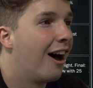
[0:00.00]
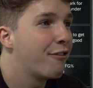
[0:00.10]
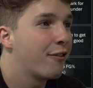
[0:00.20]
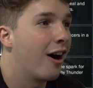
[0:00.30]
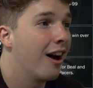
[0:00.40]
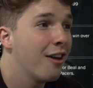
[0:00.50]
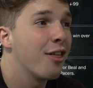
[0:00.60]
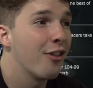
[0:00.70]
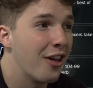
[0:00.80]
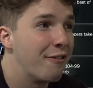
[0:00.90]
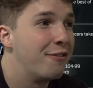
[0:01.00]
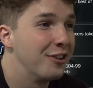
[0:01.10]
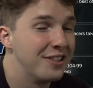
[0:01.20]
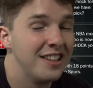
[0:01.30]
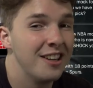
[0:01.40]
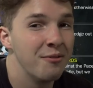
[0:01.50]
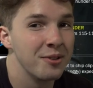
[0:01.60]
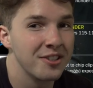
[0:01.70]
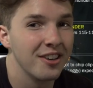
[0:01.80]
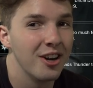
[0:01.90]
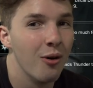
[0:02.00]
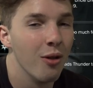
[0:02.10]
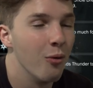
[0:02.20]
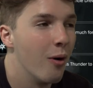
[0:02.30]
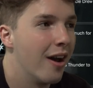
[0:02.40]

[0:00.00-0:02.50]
I thought that Philly team was gonna go all the